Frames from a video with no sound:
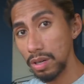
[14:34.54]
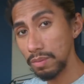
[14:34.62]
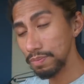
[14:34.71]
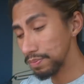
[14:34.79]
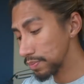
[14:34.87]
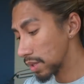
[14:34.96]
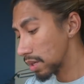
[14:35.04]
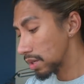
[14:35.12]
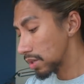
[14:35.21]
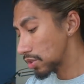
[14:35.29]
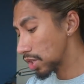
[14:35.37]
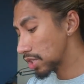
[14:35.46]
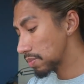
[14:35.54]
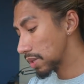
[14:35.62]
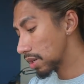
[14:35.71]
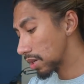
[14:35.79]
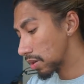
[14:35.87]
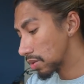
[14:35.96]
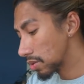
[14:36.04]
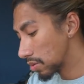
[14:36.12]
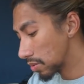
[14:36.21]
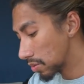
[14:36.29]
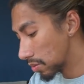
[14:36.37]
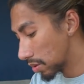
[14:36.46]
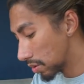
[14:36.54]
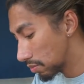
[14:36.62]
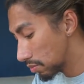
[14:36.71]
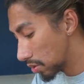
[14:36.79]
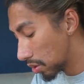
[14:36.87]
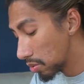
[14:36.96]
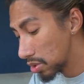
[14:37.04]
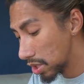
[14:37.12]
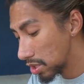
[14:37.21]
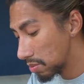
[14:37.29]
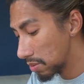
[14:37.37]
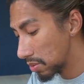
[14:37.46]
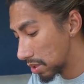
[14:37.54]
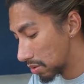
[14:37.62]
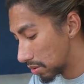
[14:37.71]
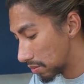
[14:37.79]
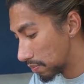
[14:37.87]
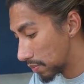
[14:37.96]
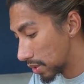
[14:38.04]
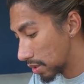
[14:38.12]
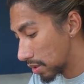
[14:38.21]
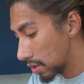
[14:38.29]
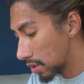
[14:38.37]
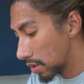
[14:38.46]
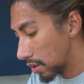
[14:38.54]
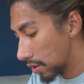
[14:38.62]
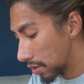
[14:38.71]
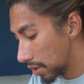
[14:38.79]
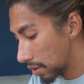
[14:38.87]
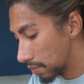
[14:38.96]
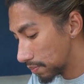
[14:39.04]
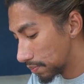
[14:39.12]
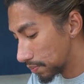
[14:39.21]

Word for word: um, judgment card also. Um, your own judgment, pretty good. Okay.